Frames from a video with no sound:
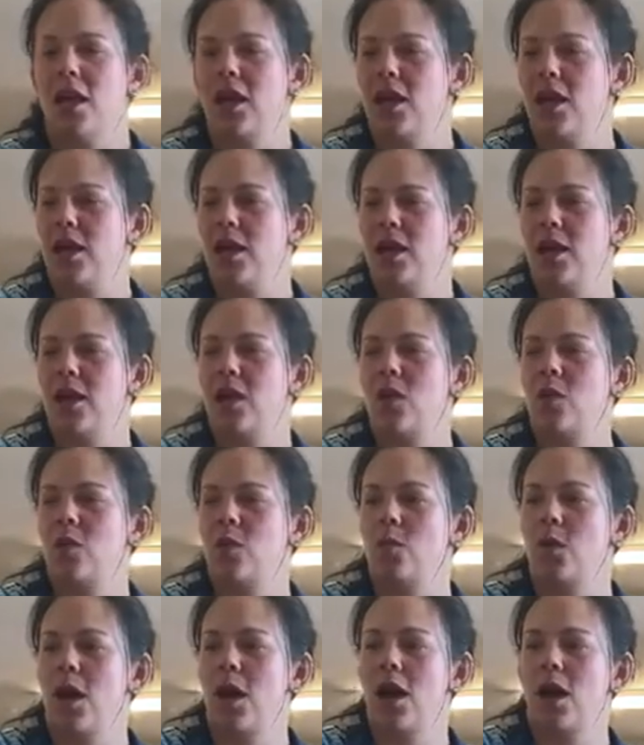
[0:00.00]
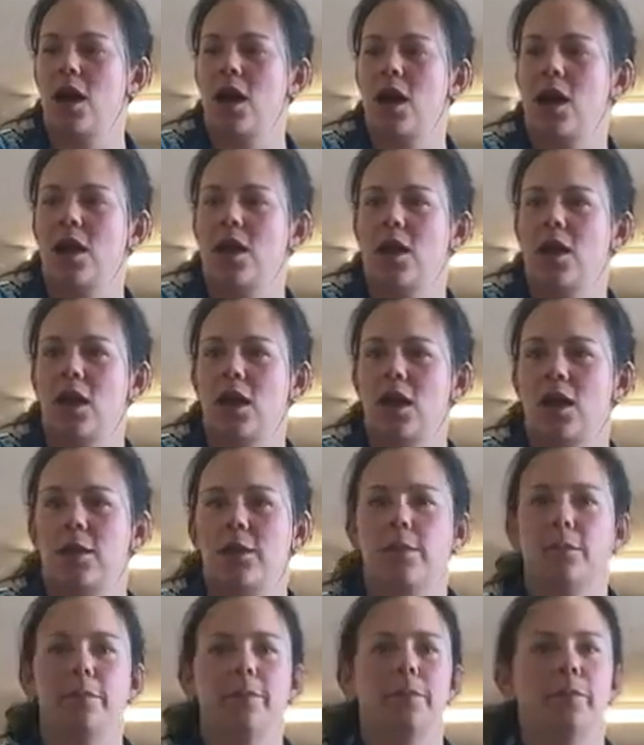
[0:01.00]
Here I
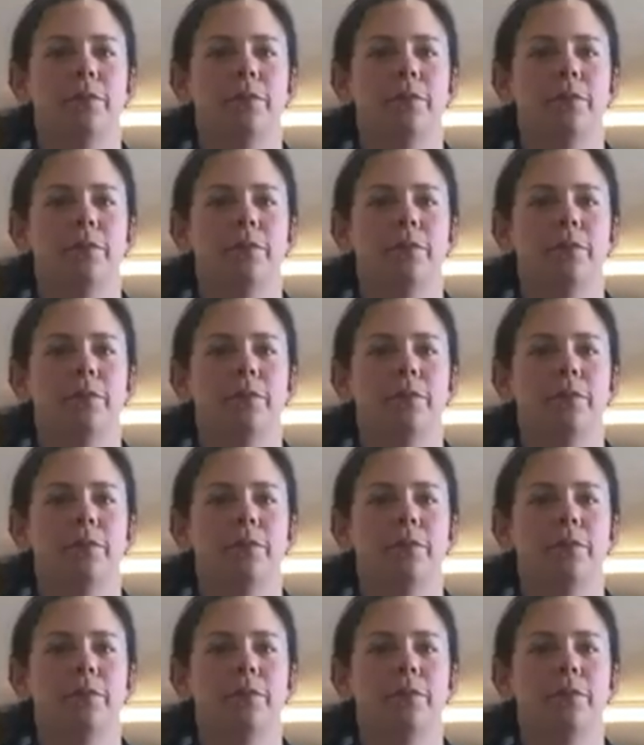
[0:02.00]
am,